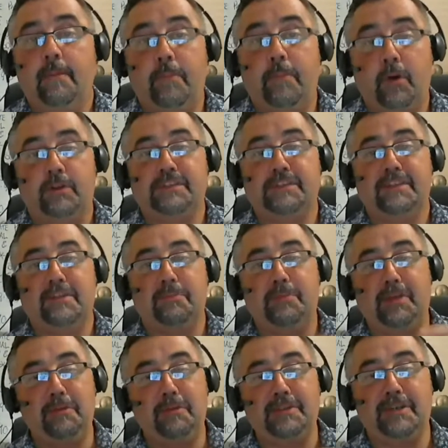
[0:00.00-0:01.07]
But the
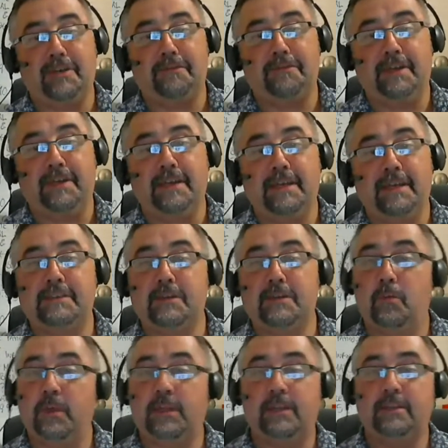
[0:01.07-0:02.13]
beauty of it is that
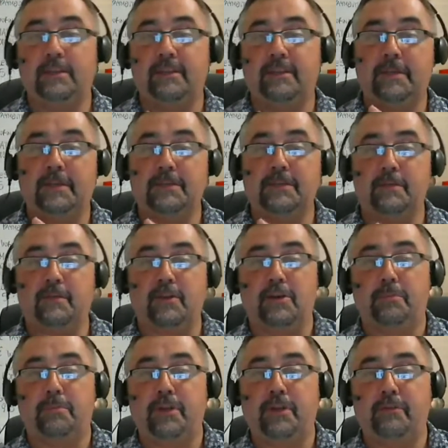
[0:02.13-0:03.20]
we can, because we've got
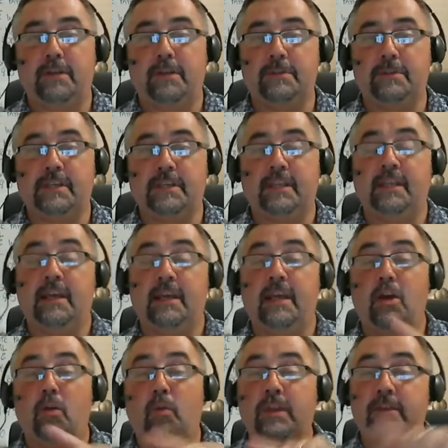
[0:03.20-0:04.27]
our programmers in,
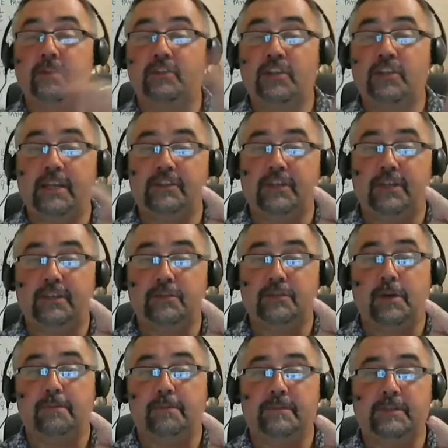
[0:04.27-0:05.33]
we can change it as well.